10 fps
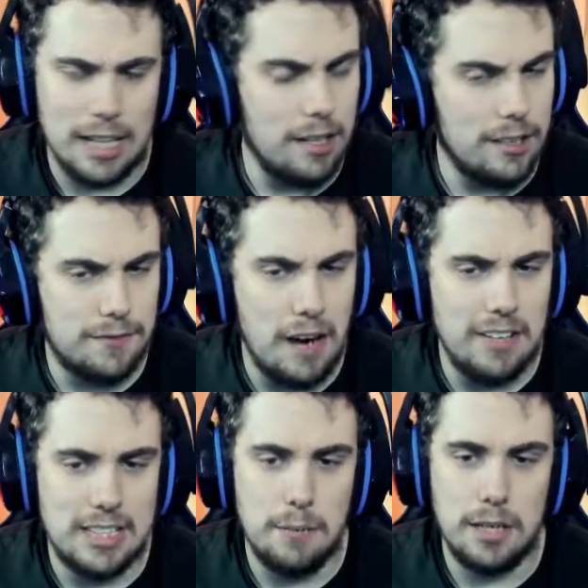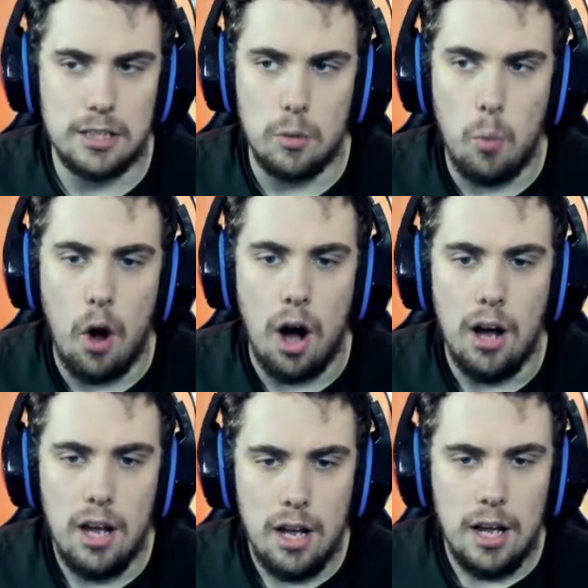like it's very similar to what
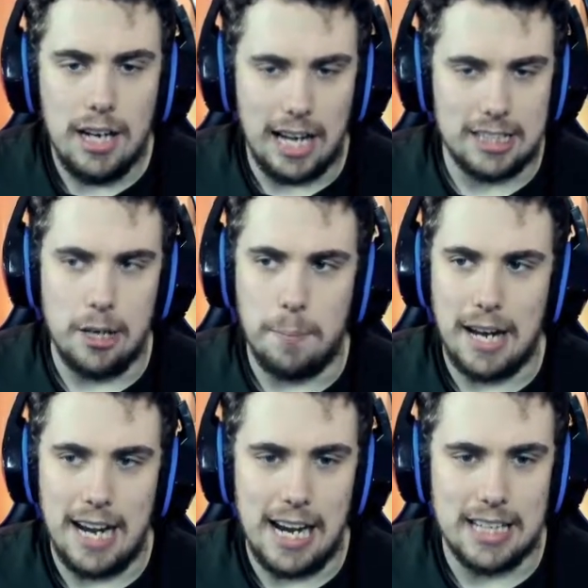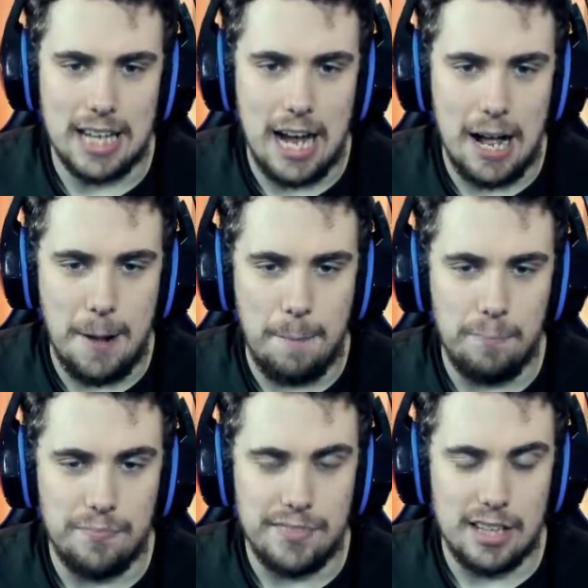Lazio played at
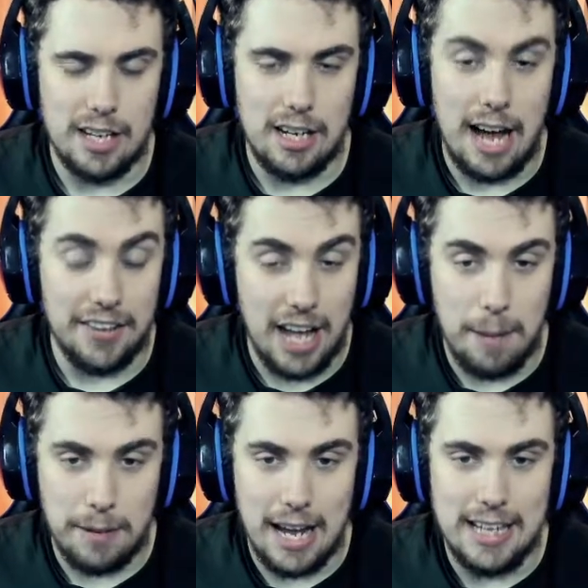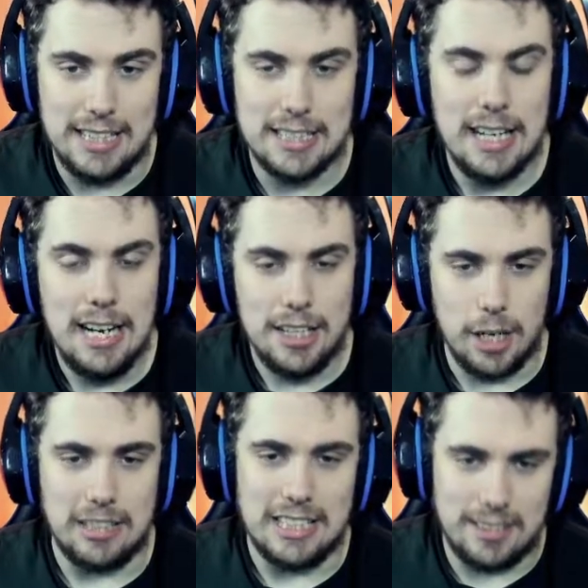their place.
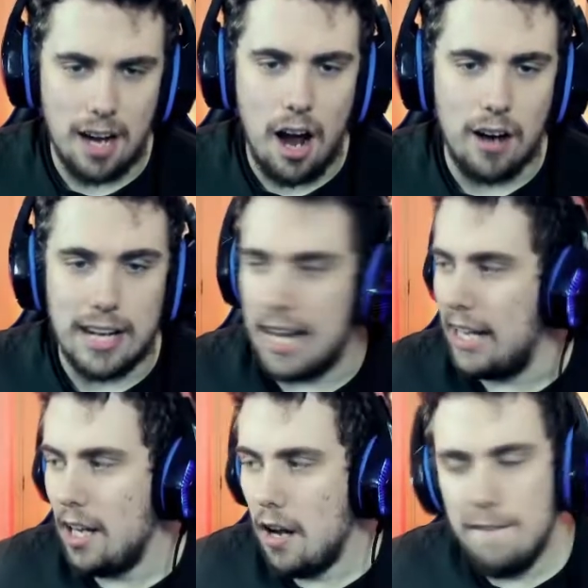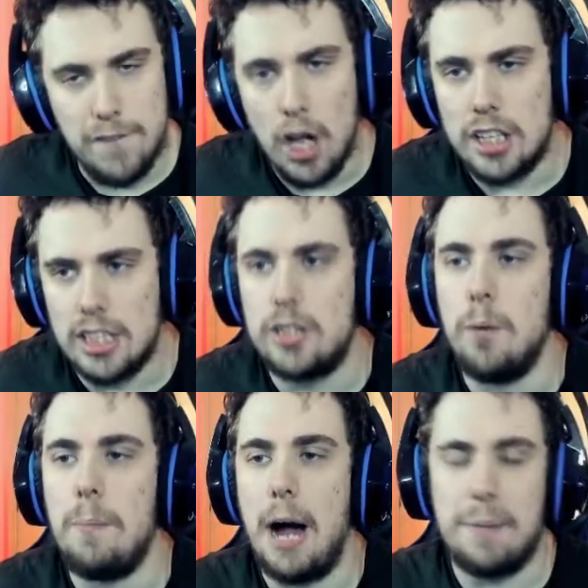So it's Inzaghi versus
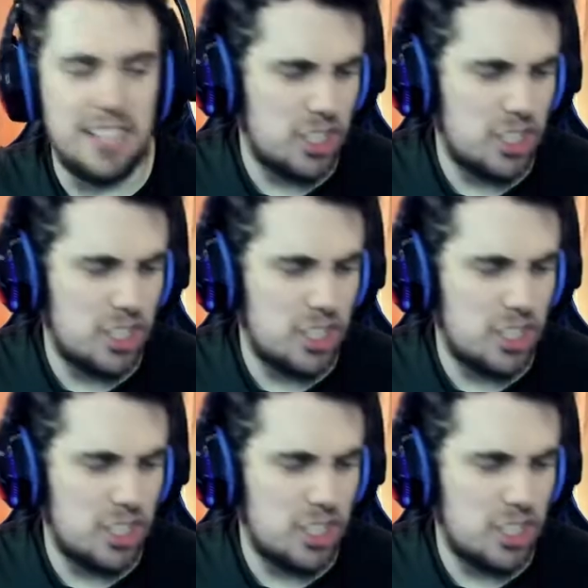Dumbabin. The